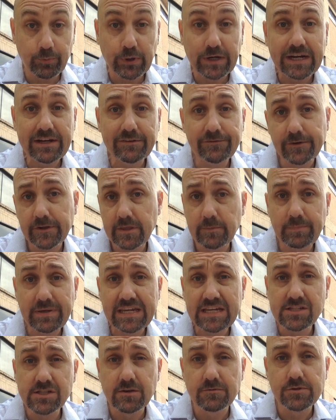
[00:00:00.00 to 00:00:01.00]
pray for the
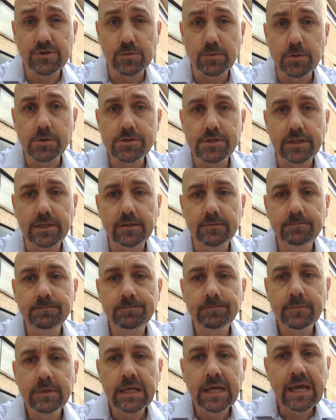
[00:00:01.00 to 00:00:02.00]
peace of Jerusalem,
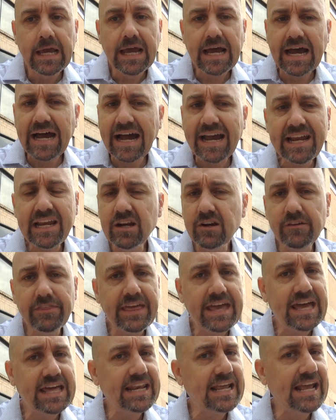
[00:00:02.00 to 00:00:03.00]
I hear
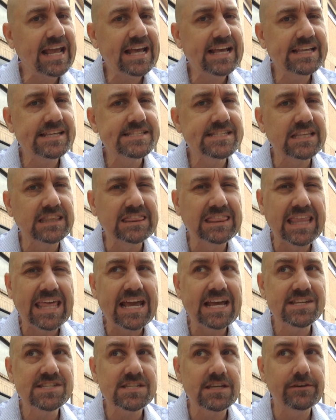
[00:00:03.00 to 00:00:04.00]
that as
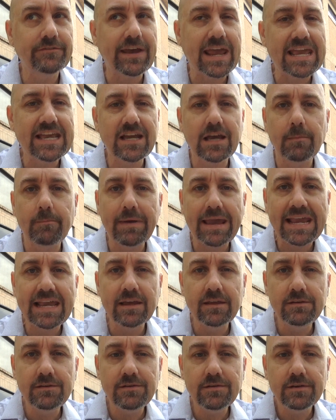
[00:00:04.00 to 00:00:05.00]
less of a
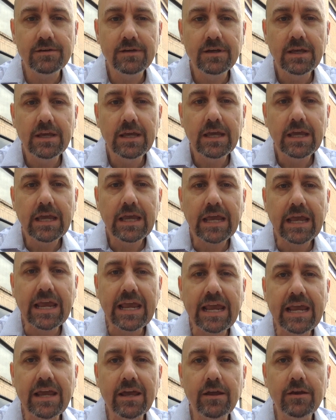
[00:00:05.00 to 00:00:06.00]
command
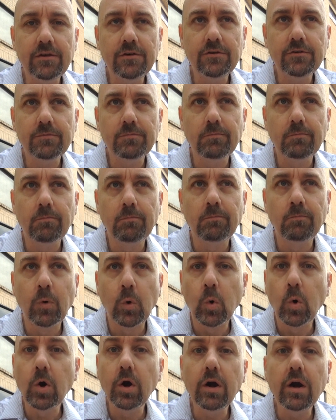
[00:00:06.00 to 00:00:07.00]
and
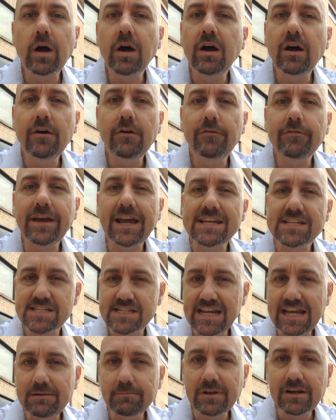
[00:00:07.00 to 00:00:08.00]
more of a
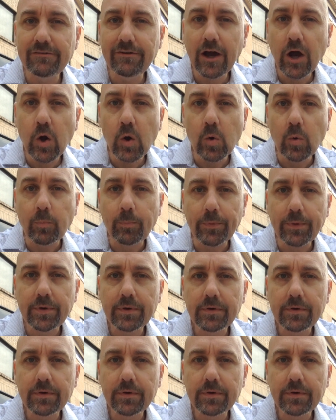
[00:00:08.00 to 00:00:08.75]
statement of hope.